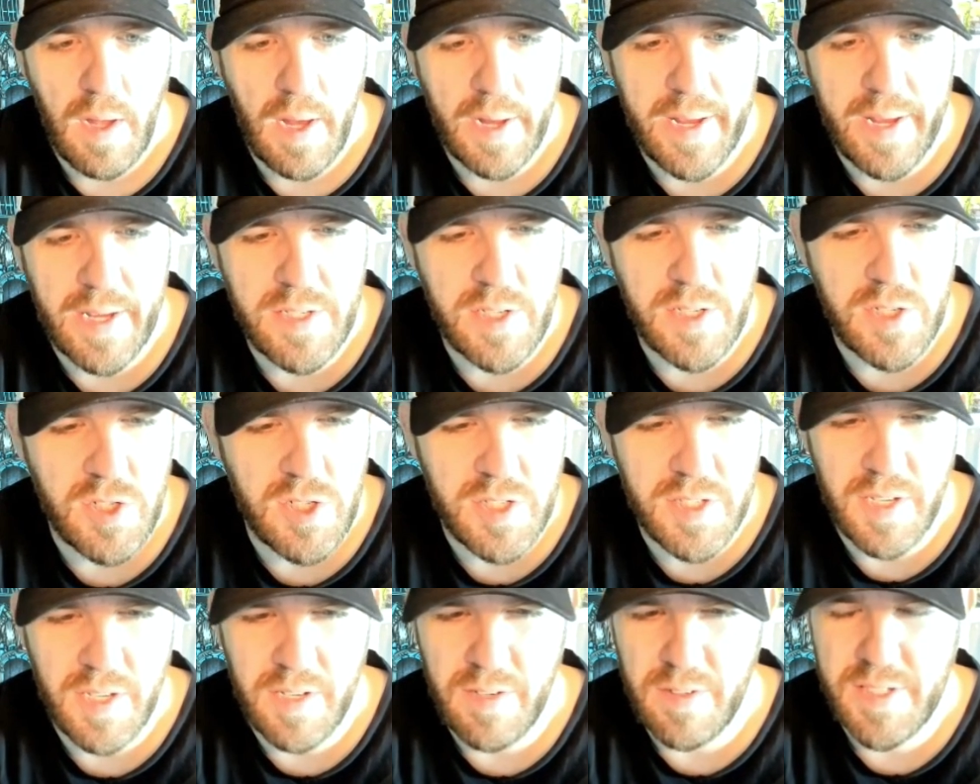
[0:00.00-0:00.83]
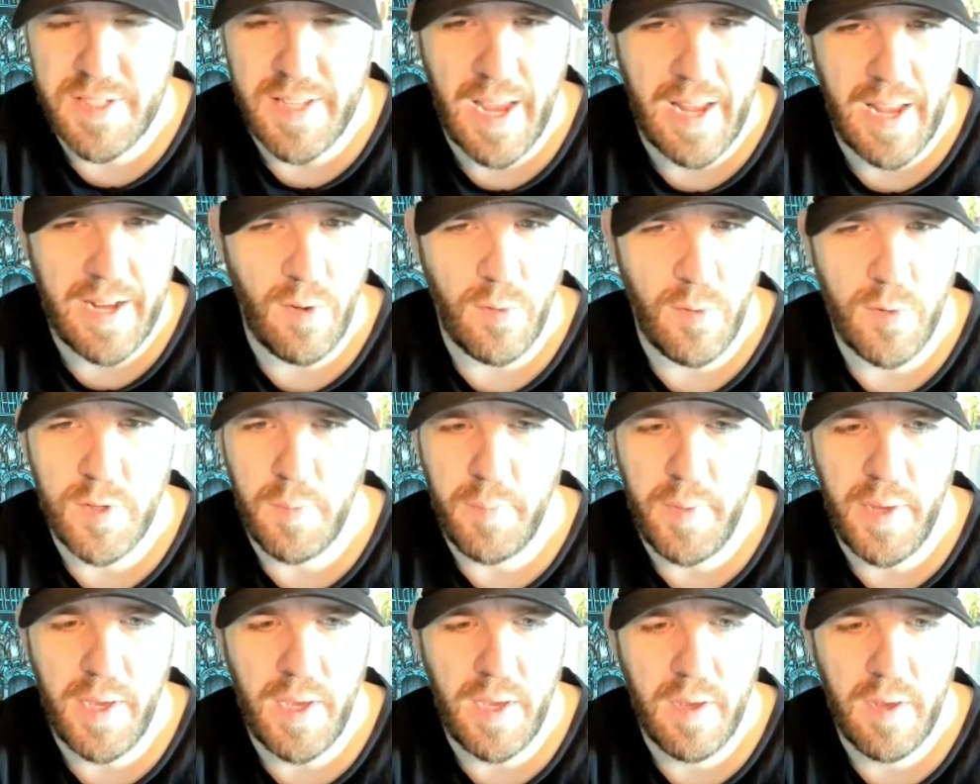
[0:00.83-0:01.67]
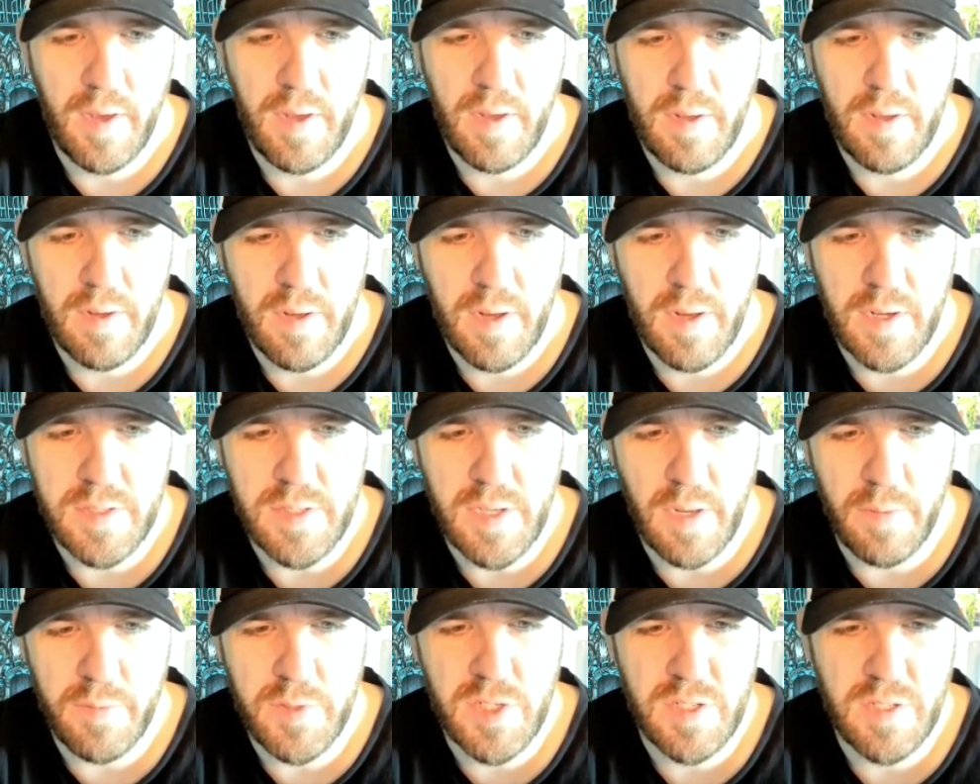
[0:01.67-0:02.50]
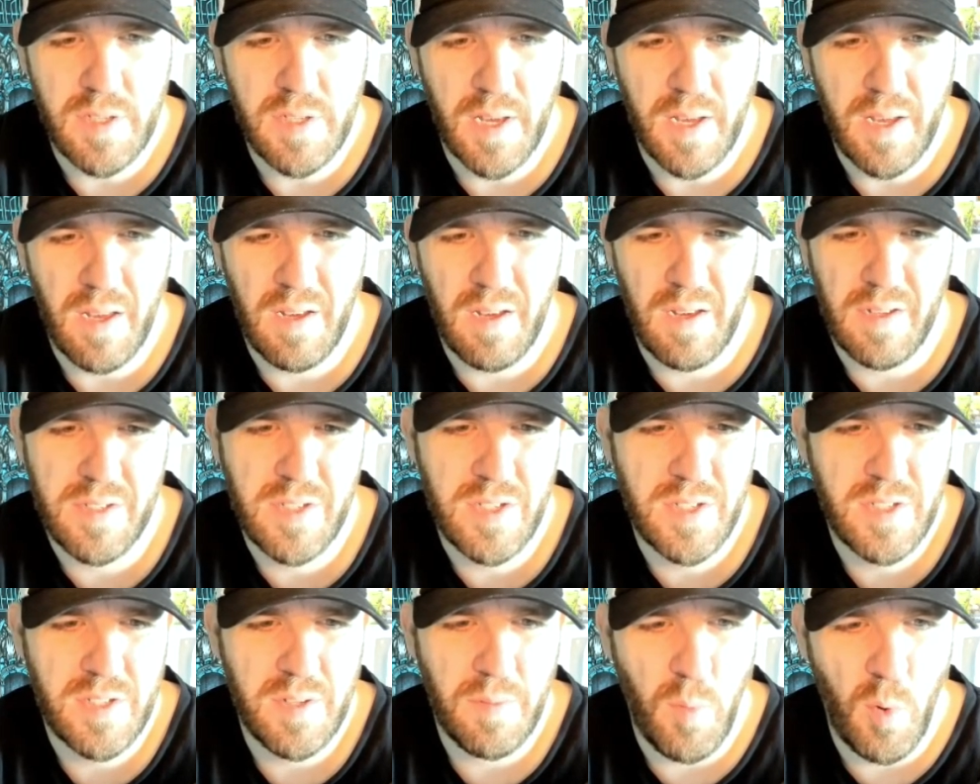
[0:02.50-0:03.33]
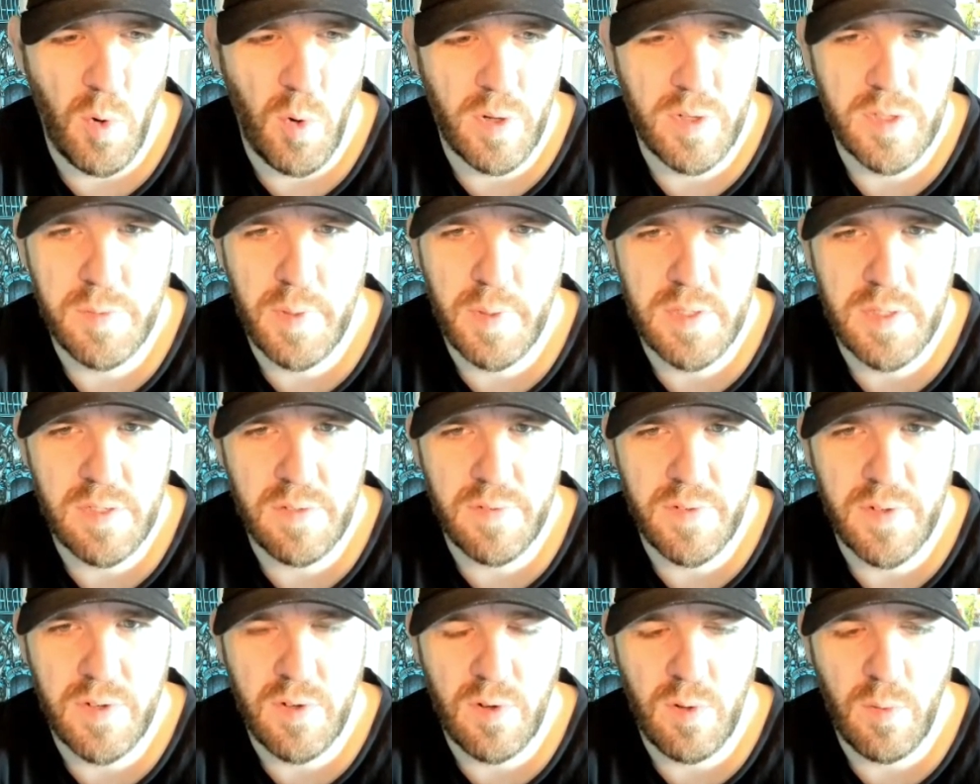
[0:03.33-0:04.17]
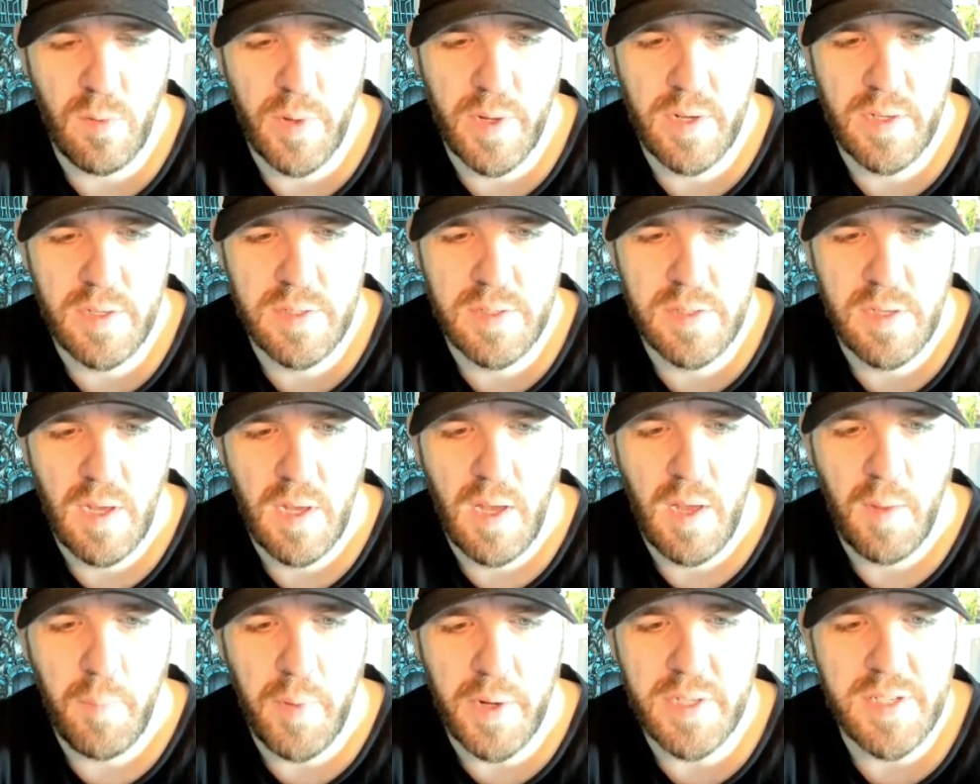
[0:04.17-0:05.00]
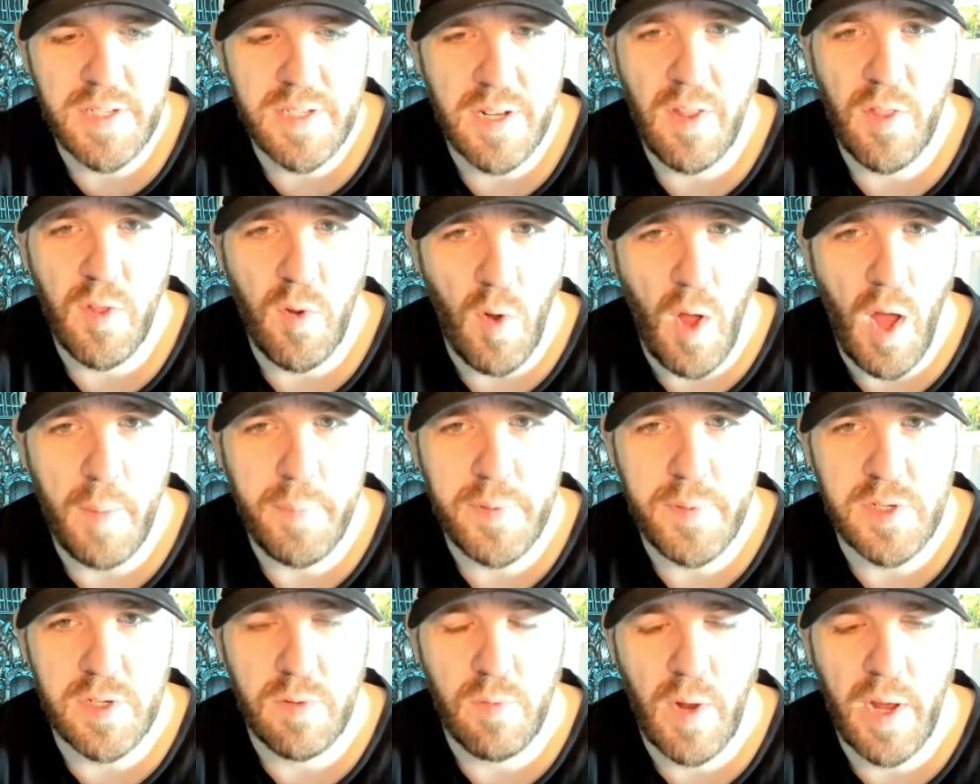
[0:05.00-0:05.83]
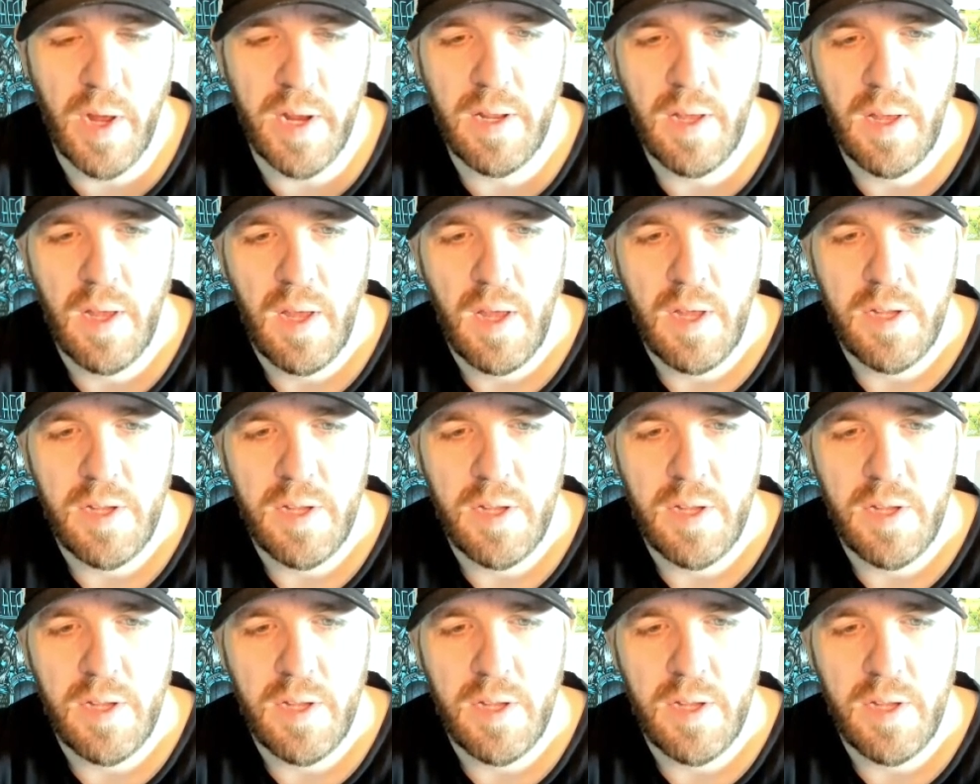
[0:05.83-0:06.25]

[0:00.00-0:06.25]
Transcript: I guess it just didn't stand out to me, because I was just like, oh, it's just a more expensive Eternal Witness. But it's another option, right?